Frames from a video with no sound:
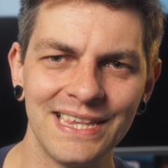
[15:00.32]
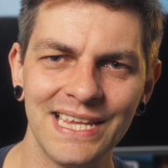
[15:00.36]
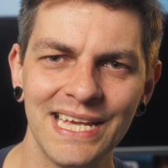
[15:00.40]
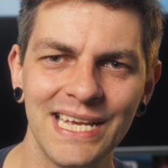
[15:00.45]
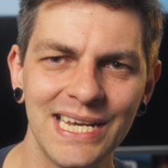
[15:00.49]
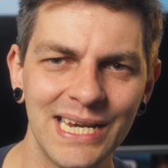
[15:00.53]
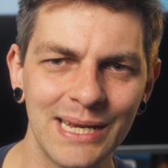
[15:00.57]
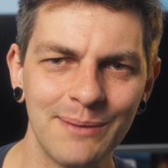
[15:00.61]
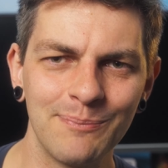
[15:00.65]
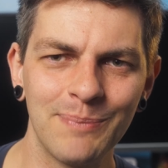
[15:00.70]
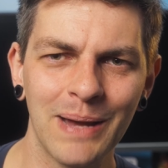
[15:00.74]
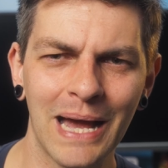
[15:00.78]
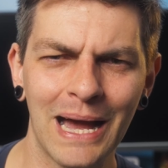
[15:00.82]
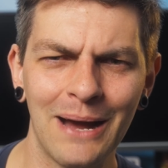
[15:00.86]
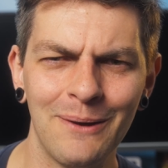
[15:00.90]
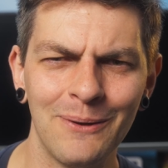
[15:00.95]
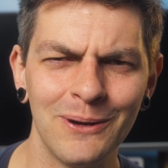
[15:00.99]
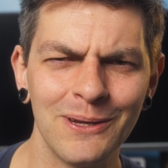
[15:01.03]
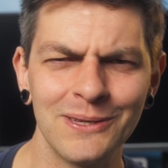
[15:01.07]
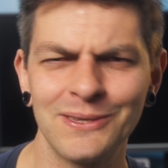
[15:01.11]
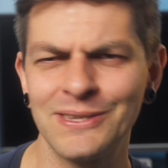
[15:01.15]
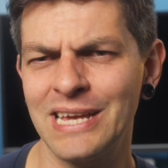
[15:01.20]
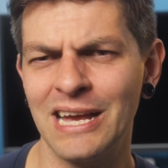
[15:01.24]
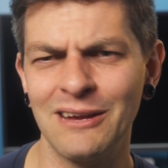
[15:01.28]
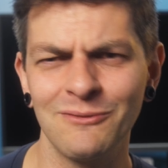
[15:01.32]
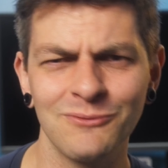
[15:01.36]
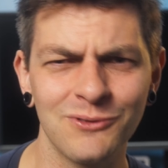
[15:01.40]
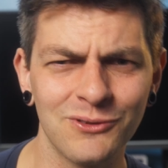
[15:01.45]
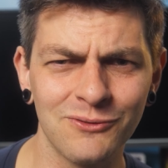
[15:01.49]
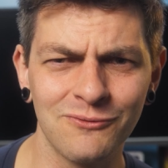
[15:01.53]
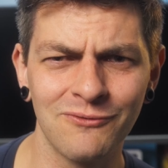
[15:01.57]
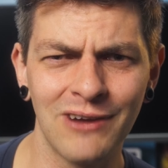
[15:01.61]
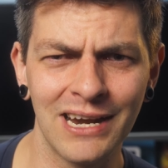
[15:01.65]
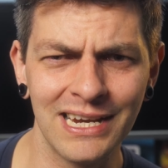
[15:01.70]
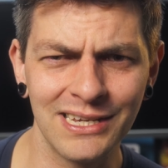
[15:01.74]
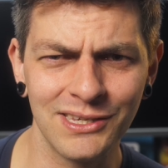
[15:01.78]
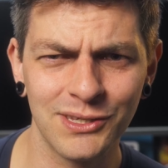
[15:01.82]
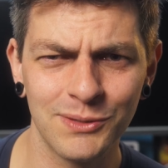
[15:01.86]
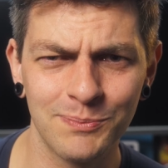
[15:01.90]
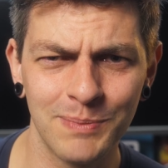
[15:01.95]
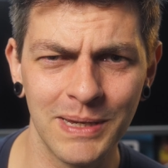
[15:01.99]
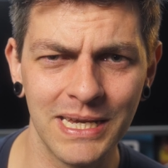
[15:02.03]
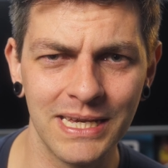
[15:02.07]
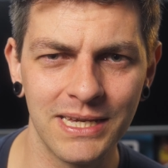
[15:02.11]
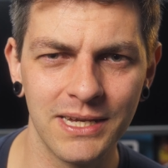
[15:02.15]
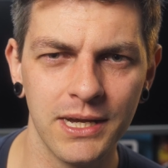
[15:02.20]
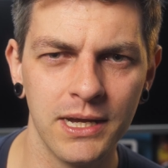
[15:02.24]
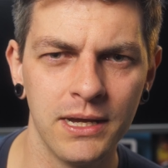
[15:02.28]
needing power, sounds great
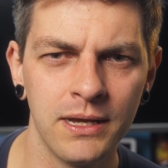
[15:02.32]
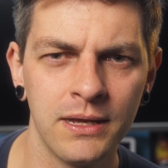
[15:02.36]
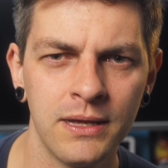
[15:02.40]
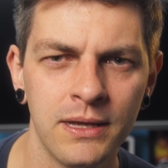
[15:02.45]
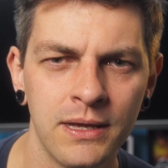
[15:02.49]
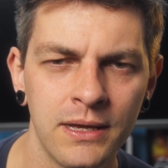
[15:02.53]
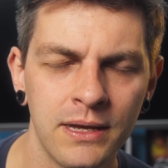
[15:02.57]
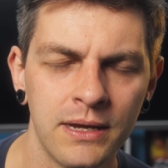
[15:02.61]
speaker.